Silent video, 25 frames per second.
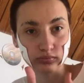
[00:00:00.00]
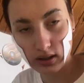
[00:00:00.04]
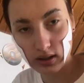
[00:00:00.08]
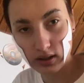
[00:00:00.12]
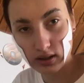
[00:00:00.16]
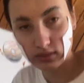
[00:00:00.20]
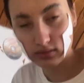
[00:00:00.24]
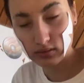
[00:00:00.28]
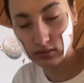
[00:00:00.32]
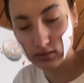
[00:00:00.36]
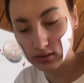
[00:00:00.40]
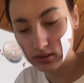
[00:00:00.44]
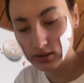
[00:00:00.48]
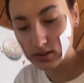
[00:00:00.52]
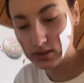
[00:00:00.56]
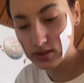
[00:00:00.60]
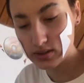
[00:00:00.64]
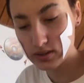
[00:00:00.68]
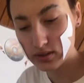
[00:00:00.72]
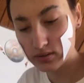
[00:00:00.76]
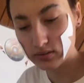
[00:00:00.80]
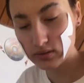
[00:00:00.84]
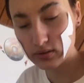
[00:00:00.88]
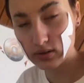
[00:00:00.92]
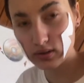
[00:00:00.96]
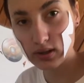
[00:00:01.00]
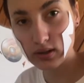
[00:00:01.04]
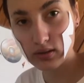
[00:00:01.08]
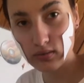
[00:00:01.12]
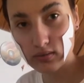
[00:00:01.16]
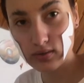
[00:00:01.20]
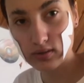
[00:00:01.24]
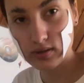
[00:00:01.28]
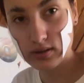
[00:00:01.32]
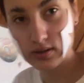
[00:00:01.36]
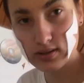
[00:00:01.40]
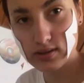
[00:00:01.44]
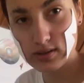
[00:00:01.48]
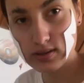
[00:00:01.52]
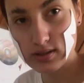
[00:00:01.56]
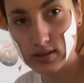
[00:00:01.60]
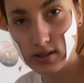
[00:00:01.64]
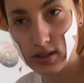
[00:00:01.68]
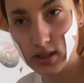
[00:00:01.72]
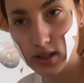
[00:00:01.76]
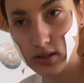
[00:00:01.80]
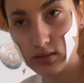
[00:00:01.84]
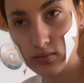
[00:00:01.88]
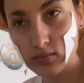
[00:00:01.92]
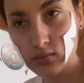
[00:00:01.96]
I'm gonna show you how does
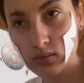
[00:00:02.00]
that